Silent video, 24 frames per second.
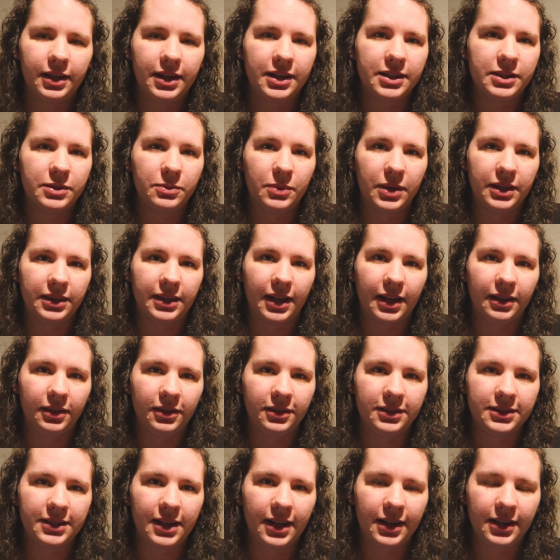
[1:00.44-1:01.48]
is what that
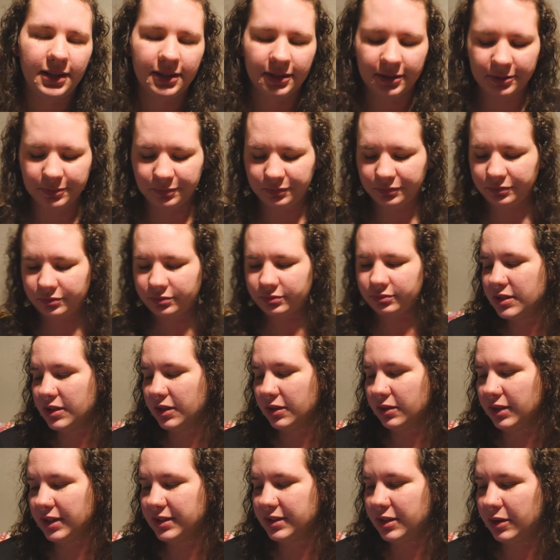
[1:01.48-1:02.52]
looks like.
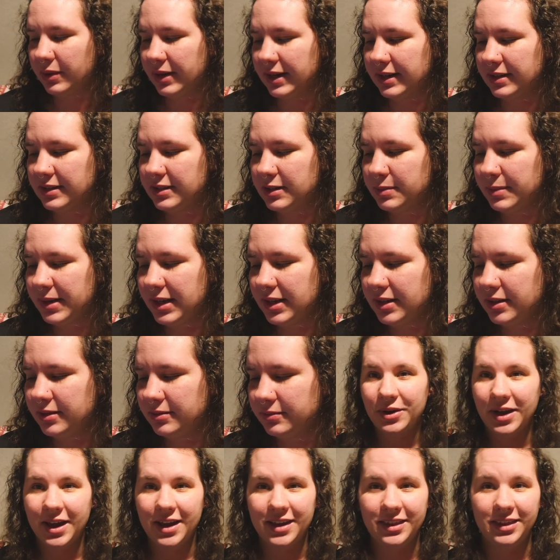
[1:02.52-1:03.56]
So let's go ahead and spin.
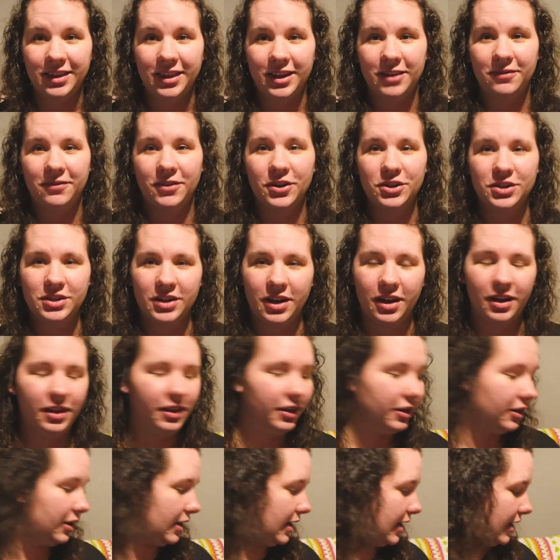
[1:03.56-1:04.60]
Okay, the first
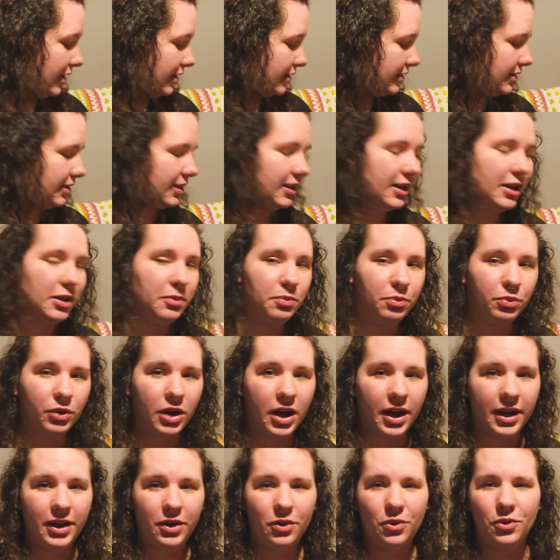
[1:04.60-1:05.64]
color is the
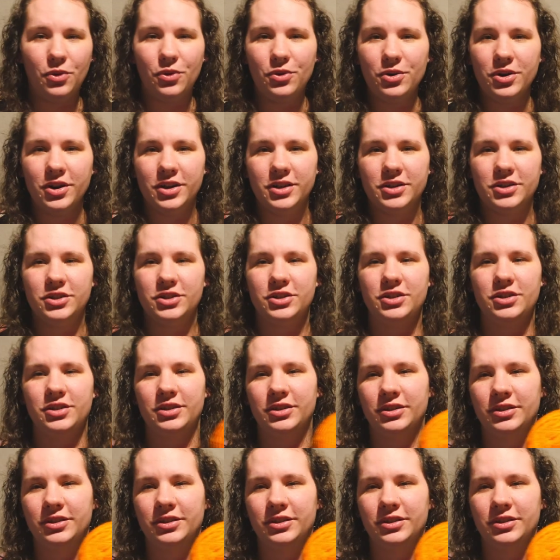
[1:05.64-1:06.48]
bright orange.